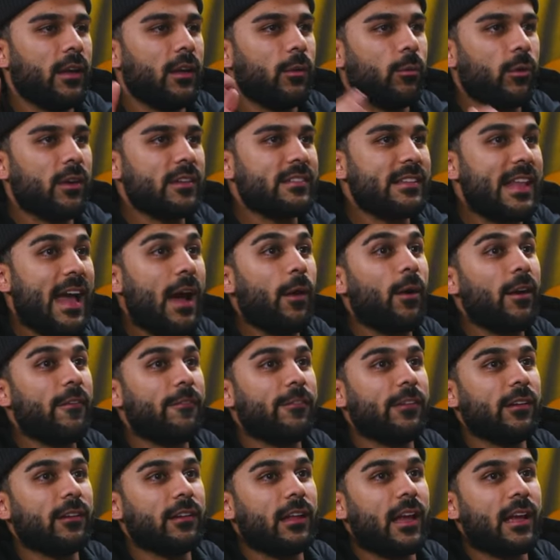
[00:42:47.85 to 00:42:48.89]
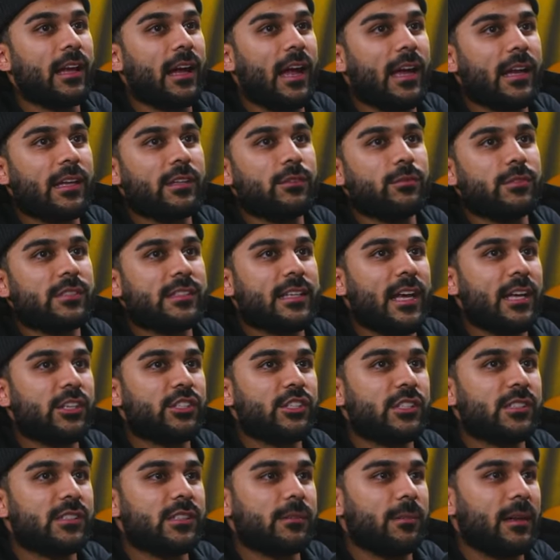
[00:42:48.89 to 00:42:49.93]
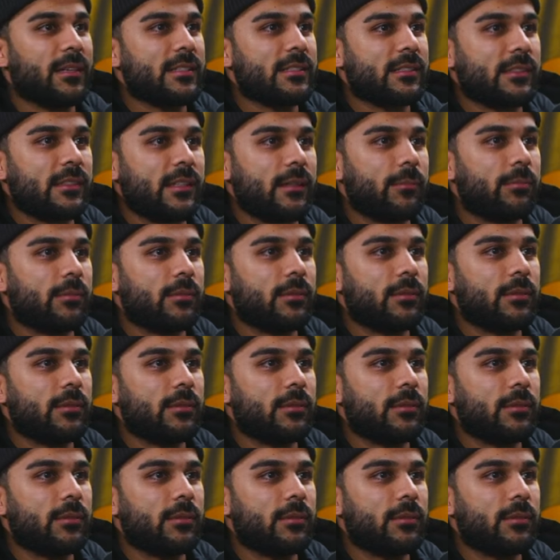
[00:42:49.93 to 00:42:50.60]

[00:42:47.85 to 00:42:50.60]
Whereas now I feel like I can do sketches in my sleep.